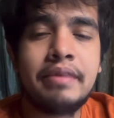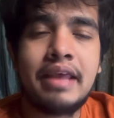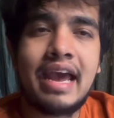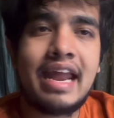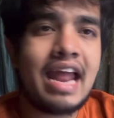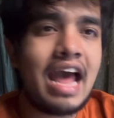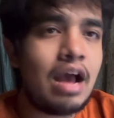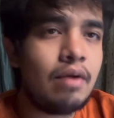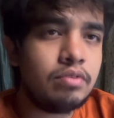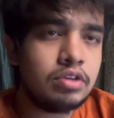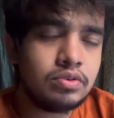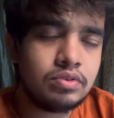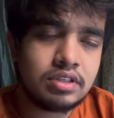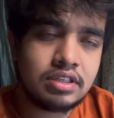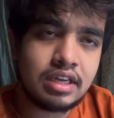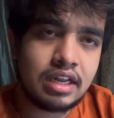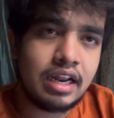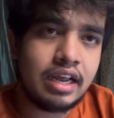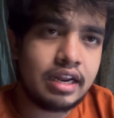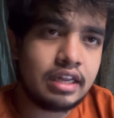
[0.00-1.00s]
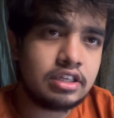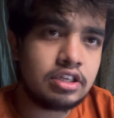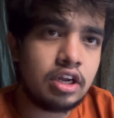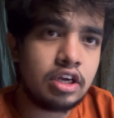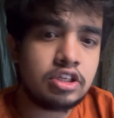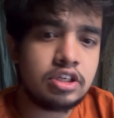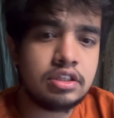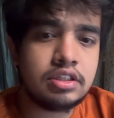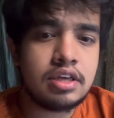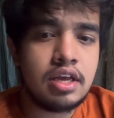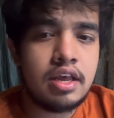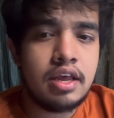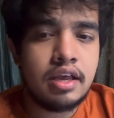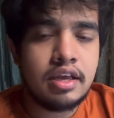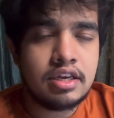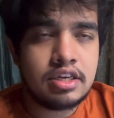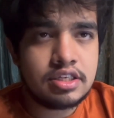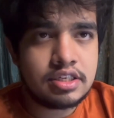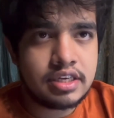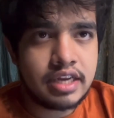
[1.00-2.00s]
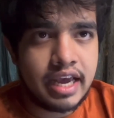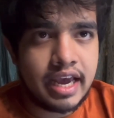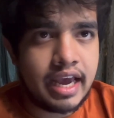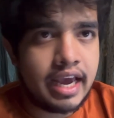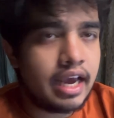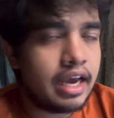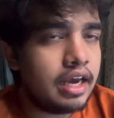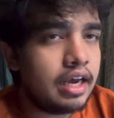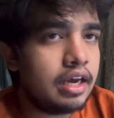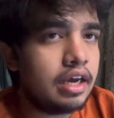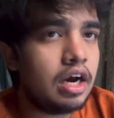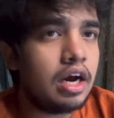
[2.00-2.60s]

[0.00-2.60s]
And Havertz was clear instructions: stay